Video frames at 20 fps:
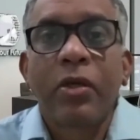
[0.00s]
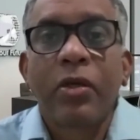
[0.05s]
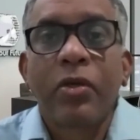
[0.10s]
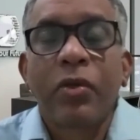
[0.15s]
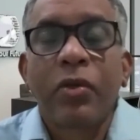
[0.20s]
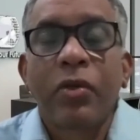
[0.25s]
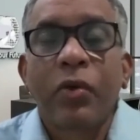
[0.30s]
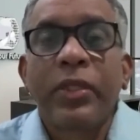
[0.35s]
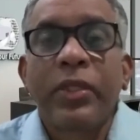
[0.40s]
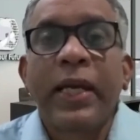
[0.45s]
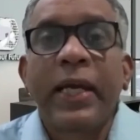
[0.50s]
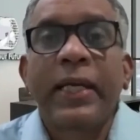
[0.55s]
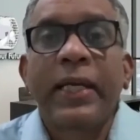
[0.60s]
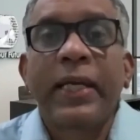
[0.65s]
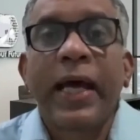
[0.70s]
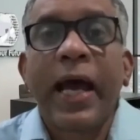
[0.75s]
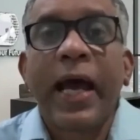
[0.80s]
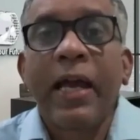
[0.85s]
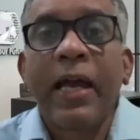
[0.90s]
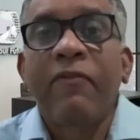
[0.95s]
so
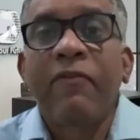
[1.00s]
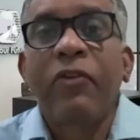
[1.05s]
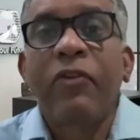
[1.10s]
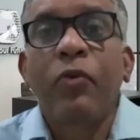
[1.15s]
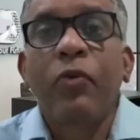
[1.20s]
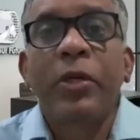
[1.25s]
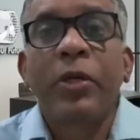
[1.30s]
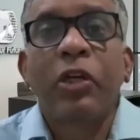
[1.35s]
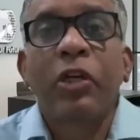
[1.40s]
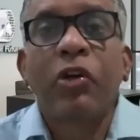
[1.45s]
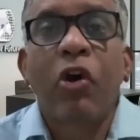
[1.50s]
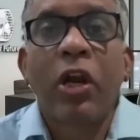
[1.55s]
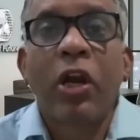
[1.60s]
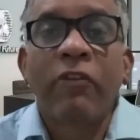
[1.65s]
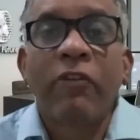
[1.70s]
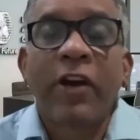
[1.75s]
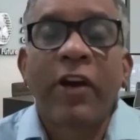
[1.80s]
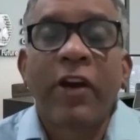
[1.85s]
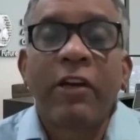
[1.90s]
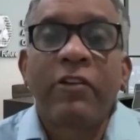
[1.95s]
that I would be
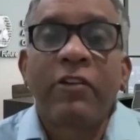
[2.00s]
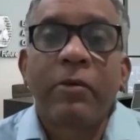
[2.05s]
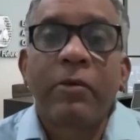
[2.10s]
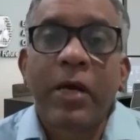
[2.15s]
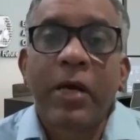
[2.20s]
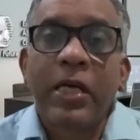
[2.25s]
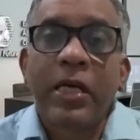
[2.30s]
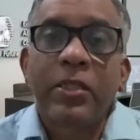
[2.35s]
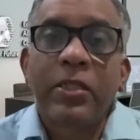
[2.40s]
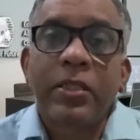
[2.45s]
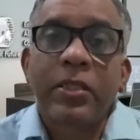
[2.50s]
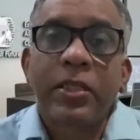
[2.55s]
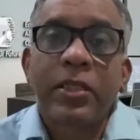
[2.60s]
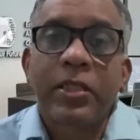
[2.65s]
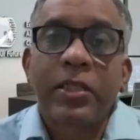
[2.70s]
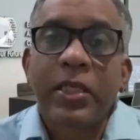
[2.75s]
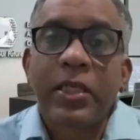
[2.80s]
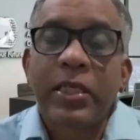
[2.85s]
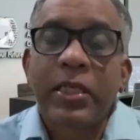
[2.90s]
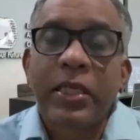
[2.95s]
qualified for a master's
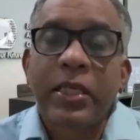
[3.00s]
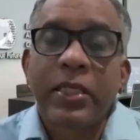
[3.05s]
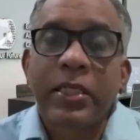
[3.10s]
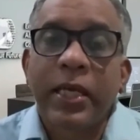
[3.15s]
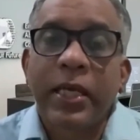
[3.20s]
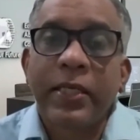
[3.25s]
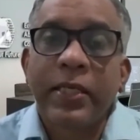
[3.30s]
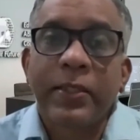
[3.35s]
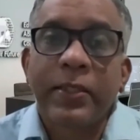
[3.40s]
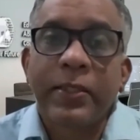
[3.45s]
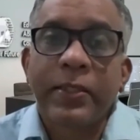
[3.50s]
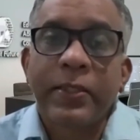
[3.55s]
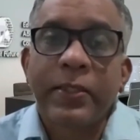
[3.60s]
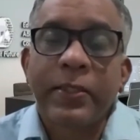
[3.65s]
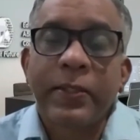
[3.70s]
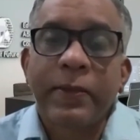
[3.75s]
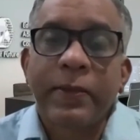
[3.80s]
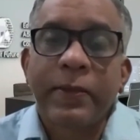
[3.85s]
in data science.